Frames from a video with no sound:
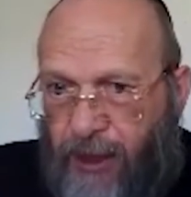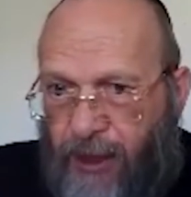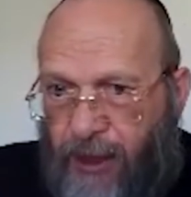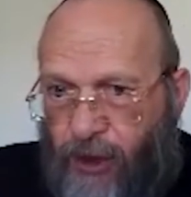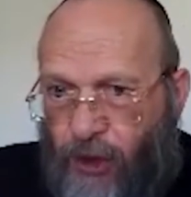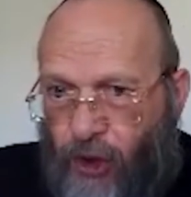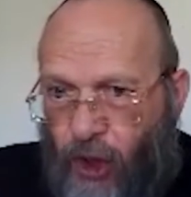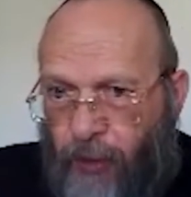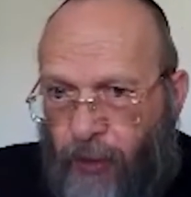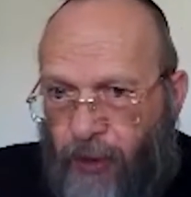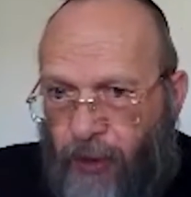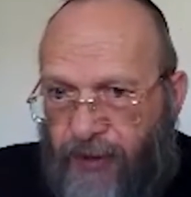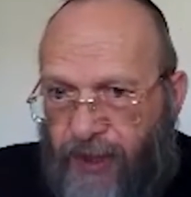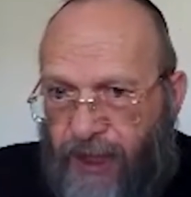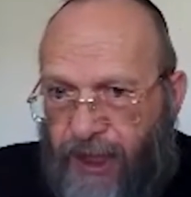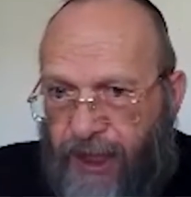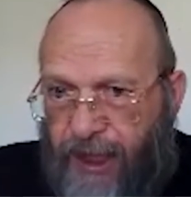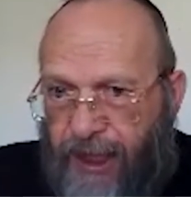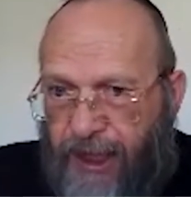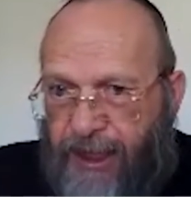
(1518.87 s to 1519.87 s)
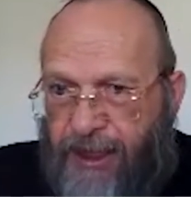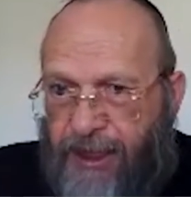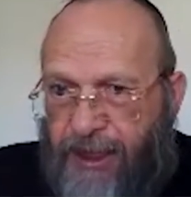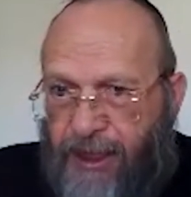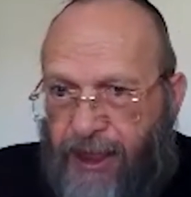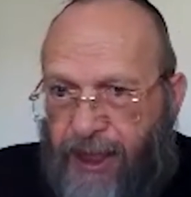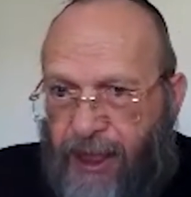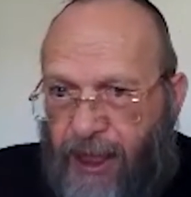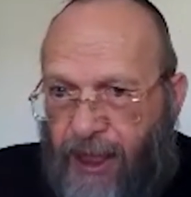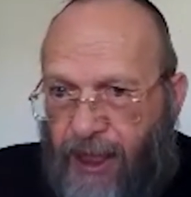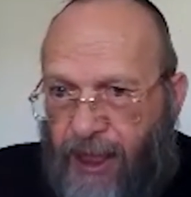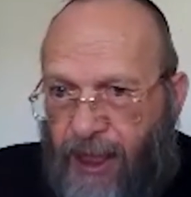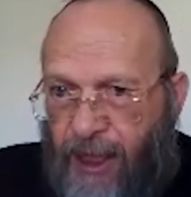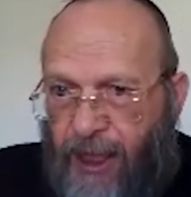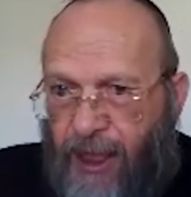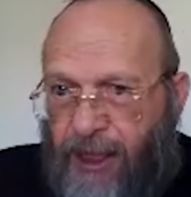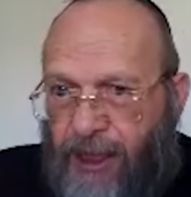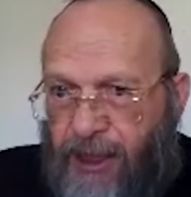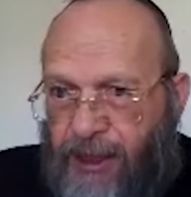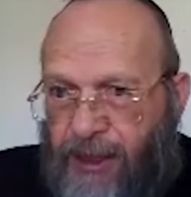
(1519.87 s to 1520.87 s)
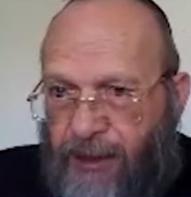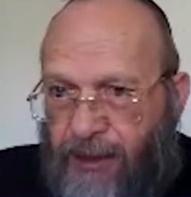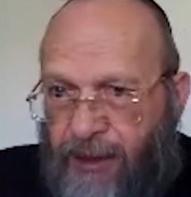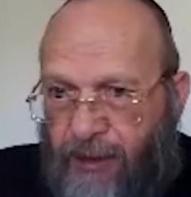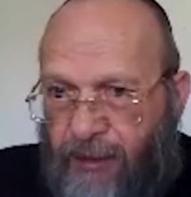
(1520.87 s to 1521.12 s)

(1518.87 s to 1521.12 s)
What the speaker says: The norm of this is